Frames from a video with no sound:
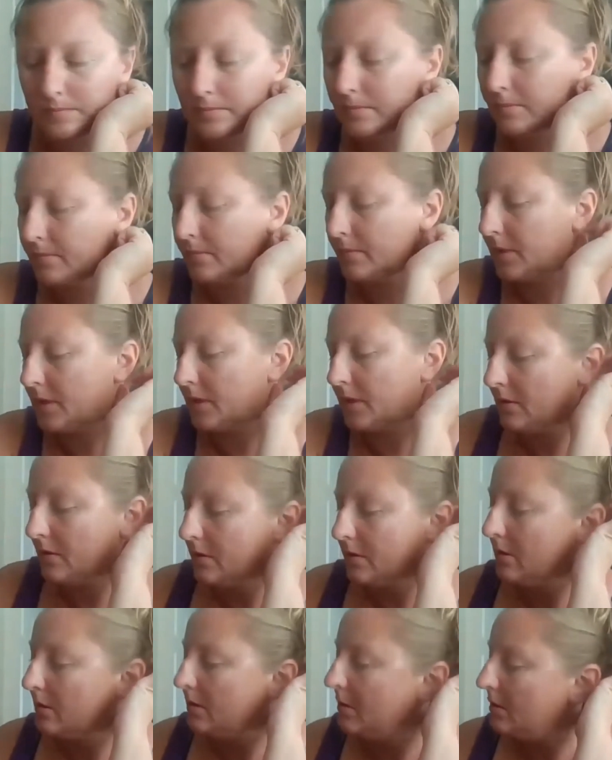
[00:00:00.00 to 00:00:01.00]
All
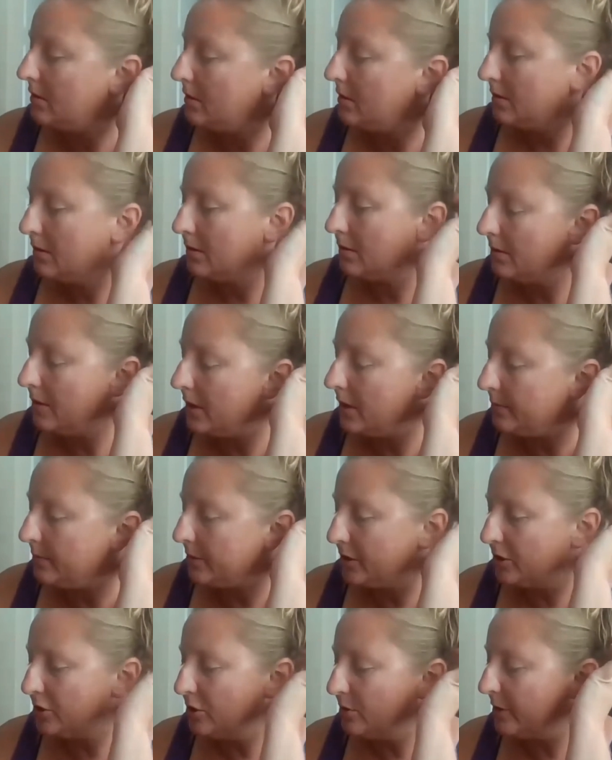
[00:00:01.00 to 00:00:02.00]
right, I'm
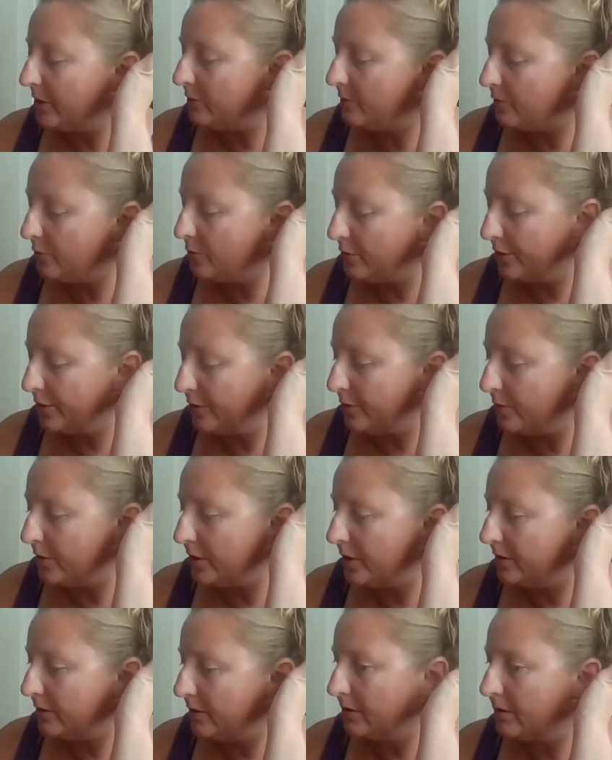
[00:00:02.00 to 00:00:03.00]
going to do my 4th
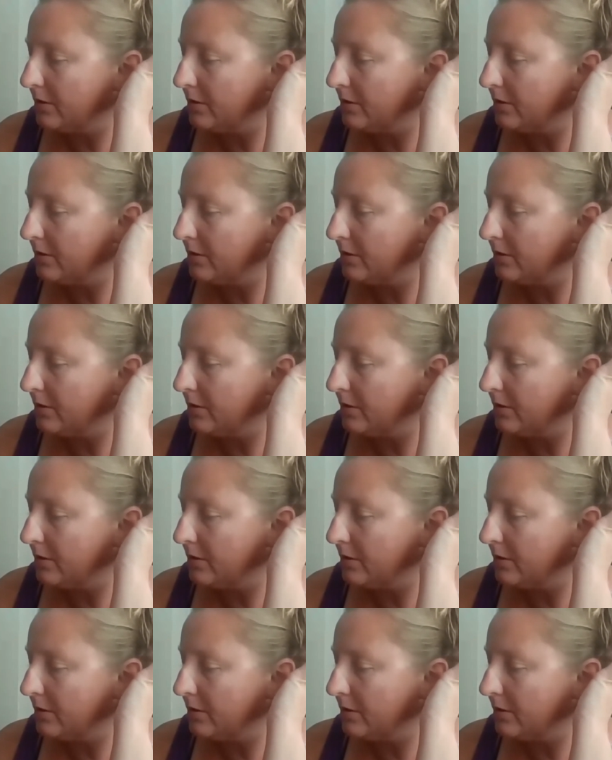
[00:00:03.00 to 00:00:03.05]
one.